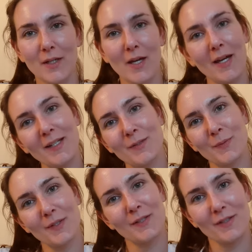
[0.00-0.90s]
I guess
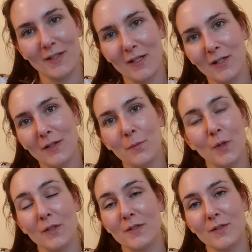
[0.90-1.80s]
we're just gonna
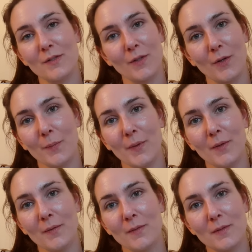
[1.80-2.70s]
watch some
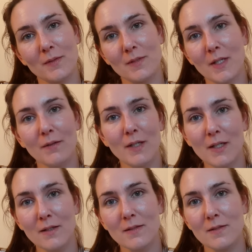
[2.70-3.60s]

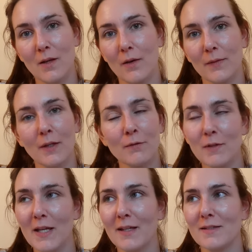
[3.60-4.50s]
series on
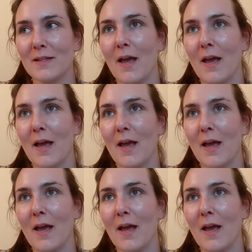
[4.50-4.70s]
Netflix